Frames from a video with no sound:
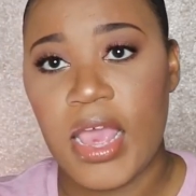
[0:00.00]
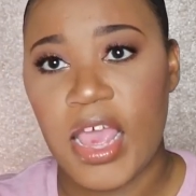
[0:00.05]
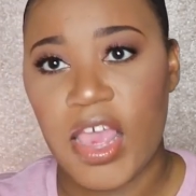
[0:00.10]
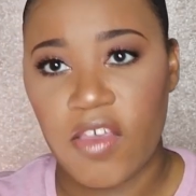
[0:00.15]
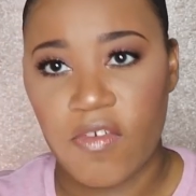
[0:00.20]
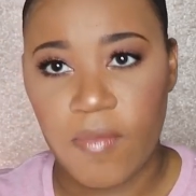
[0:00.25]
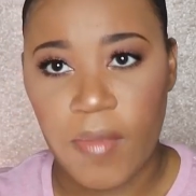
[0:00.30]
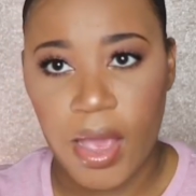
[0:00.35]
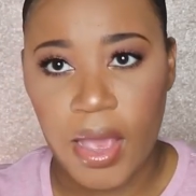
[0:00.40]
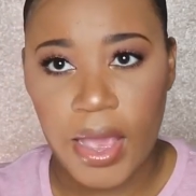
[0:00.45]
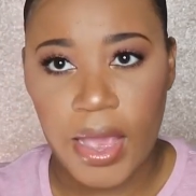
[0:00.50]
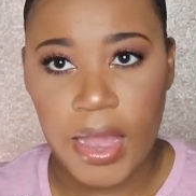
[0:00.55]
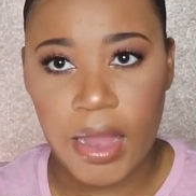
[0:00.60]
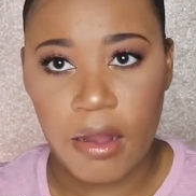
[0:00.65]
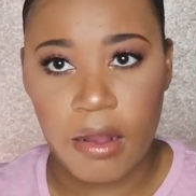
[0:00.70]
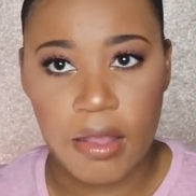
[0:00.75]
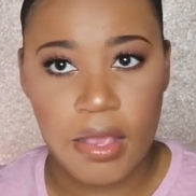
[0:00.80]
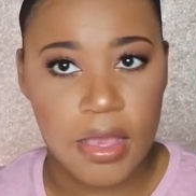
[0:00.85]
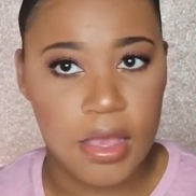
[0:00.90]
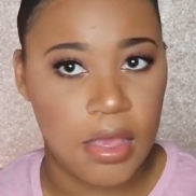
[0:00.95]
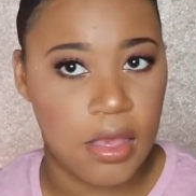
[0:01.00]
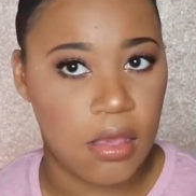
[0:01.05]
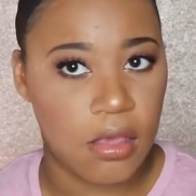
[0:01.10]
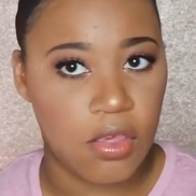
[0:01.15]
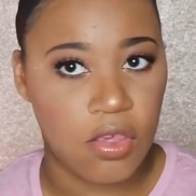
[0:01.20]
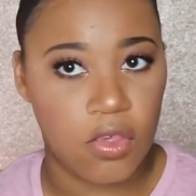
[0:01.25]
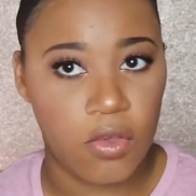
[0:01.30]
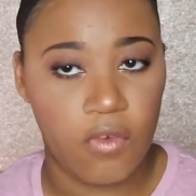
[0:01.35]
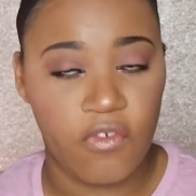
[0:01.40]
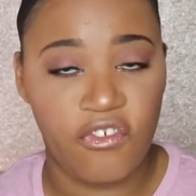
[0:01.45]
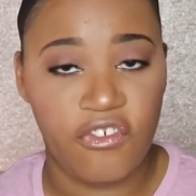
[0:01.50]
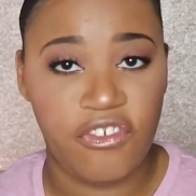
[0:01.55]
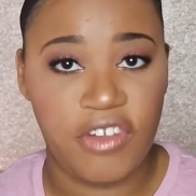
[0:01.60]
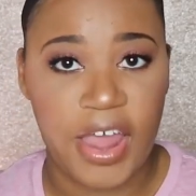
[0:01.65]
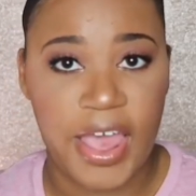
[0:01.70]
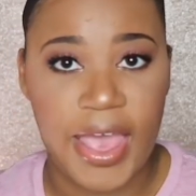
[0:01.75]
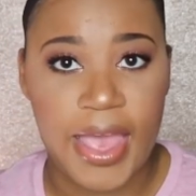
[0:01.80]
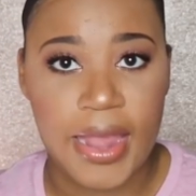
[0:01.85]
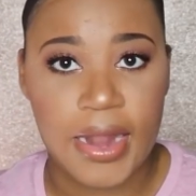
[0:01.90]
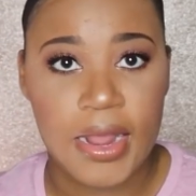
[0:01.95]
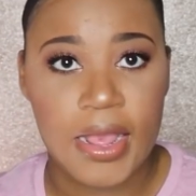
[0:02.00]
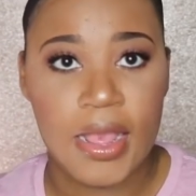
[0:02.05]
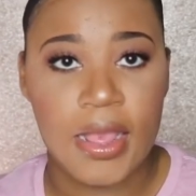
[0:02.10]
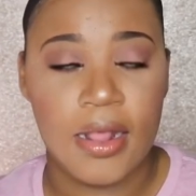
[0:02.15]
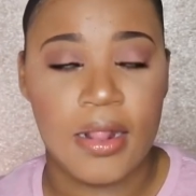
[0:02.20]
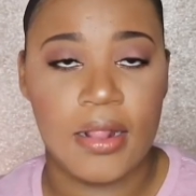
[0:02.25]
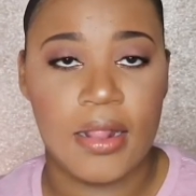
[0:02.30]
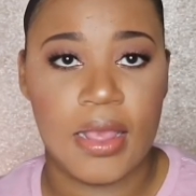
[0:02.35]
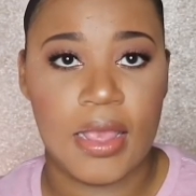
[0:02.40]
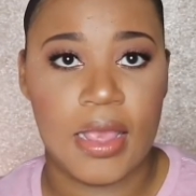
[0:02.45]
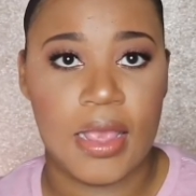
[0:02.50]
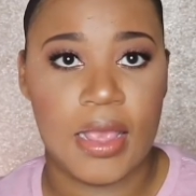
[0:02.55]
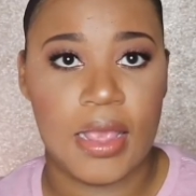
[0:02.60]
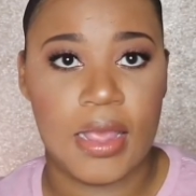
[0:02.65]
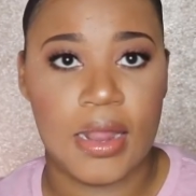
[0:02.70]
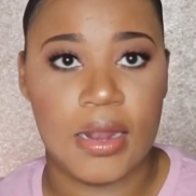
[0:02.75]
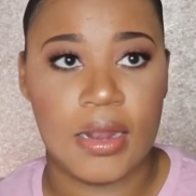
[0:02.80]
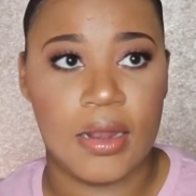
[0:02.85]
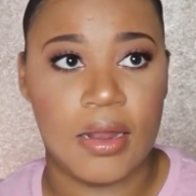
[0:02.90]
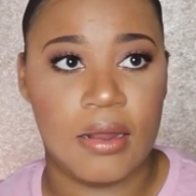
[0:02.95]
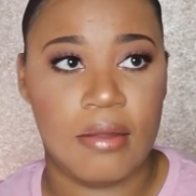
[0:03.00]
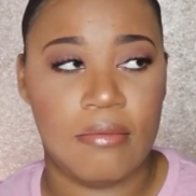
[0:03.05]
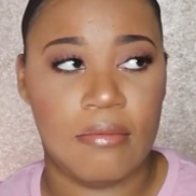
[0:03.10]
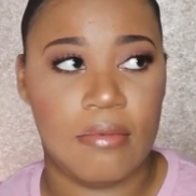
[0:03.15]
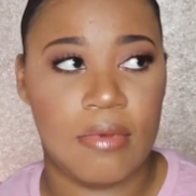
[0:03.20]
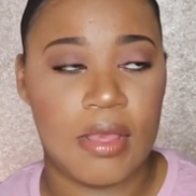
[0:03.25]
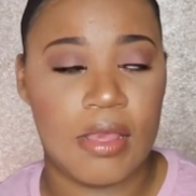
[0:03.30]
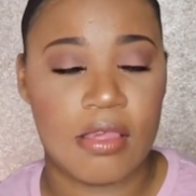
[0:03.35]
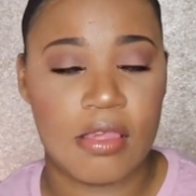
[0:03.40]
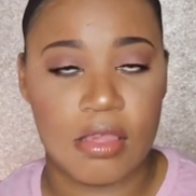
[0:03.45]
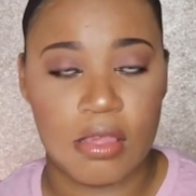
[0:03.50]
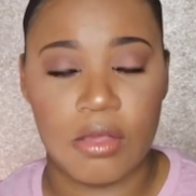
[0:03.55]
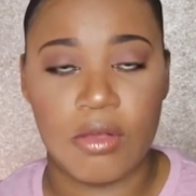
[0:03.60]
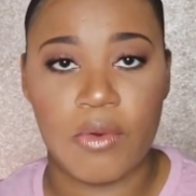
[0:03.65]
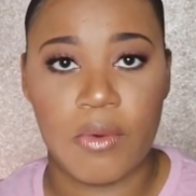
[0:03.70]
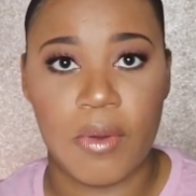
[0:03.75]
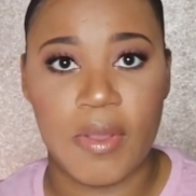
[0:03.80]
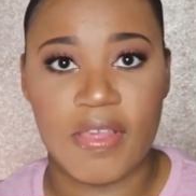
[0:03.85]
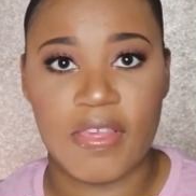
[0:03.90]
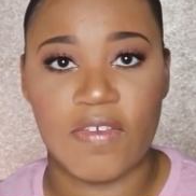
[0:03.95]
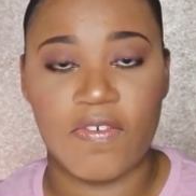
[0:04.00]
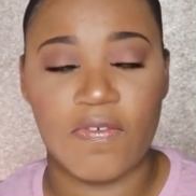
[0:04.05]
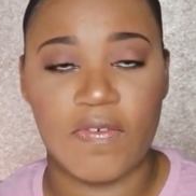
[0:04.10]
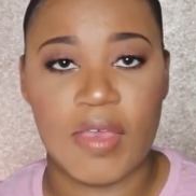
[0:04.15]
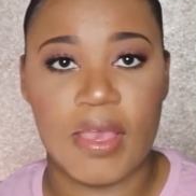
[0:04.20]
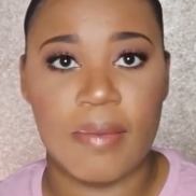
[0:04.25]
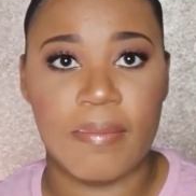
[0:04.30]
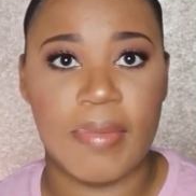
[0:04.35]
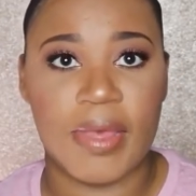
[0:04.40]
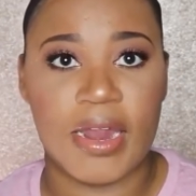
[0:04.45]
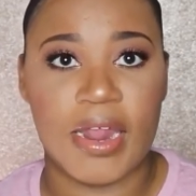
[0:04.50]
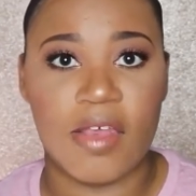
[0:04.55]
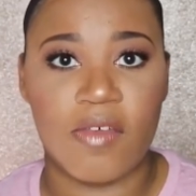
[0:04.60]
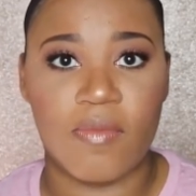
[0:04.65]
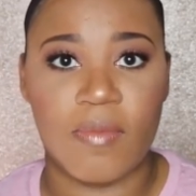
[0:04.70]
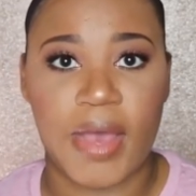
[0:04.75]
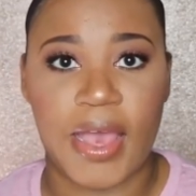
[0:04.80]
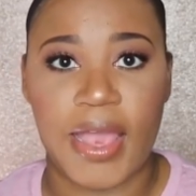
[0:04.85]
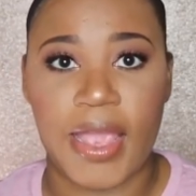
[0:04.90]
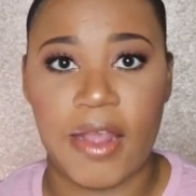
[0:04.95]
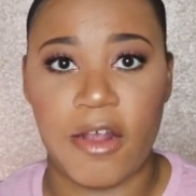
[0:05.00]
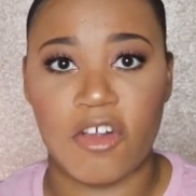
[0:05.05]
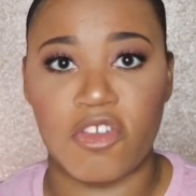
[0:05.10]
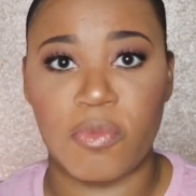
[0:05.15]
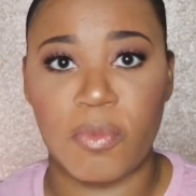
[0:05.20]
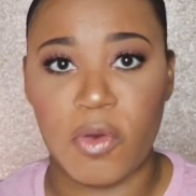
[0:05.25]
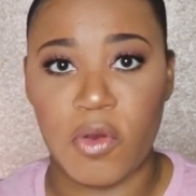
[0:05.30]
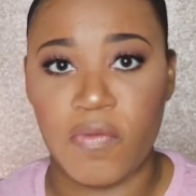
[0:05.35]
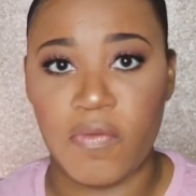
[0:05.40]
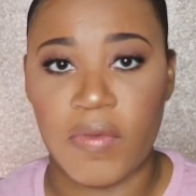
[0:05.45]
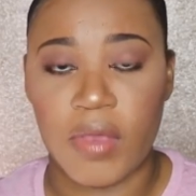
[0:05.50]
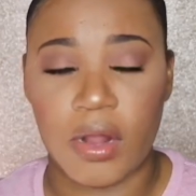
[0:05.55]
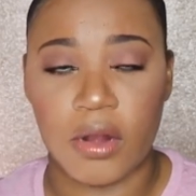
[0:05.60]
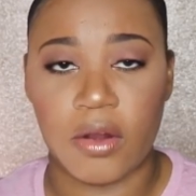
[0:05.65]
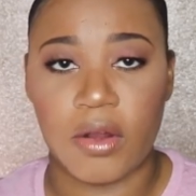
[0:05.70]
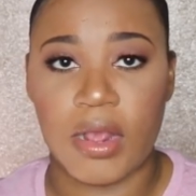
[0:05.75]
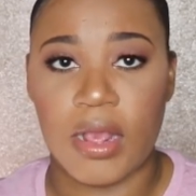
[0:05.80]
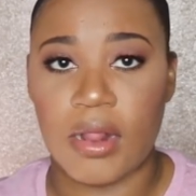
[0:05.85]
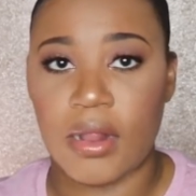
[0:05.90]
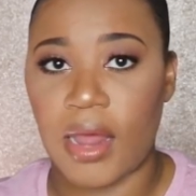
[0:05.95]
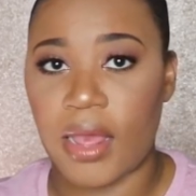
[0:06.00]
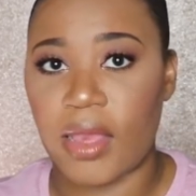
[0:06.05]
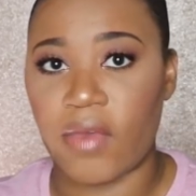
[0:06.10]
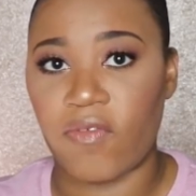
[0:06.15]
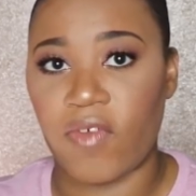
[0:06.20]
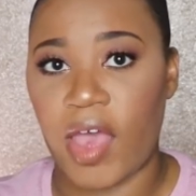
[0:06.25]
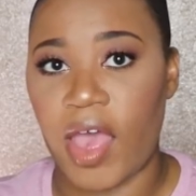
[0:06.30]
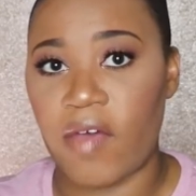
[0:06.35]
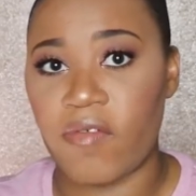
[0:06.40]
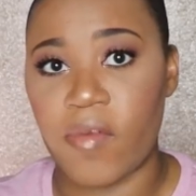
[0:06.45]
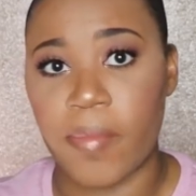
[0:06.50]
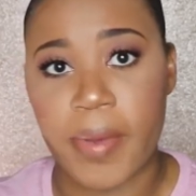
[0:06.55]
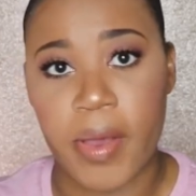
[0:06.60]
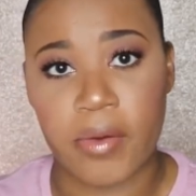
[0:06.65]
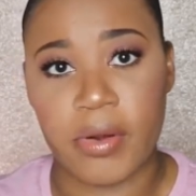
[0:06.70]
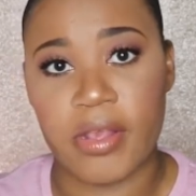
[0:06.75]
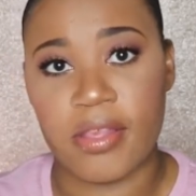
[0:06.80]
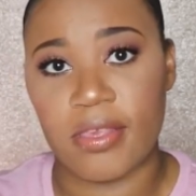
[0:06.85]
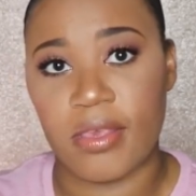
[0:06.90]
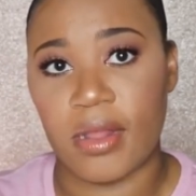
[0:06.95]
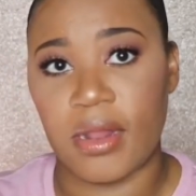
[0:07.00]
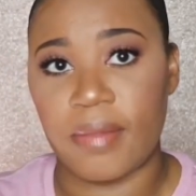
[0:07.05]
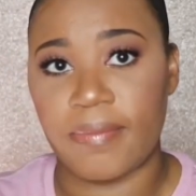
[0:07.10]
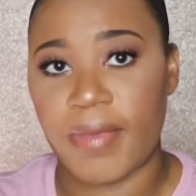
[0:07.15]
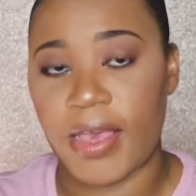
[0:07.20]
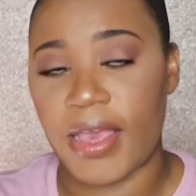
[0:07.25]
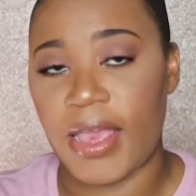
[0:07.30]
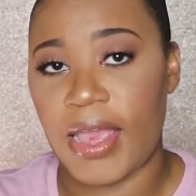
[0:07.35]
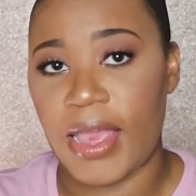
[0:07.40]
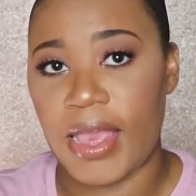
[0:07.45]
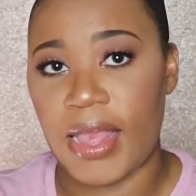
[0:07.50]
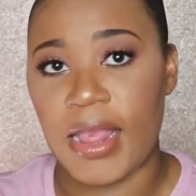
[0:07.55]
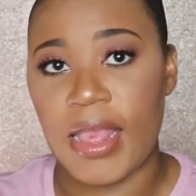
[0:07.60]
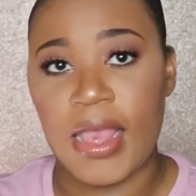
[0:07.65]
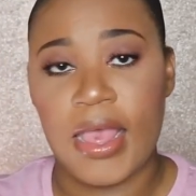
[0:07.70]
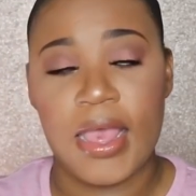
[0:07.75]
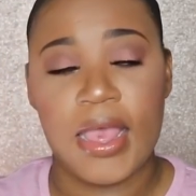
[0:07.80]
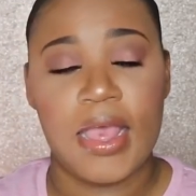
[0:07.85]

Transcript: If my hair is flat, then it's still going to fit, but if my hair is poofy underneath, like if I have a ponytail in my head,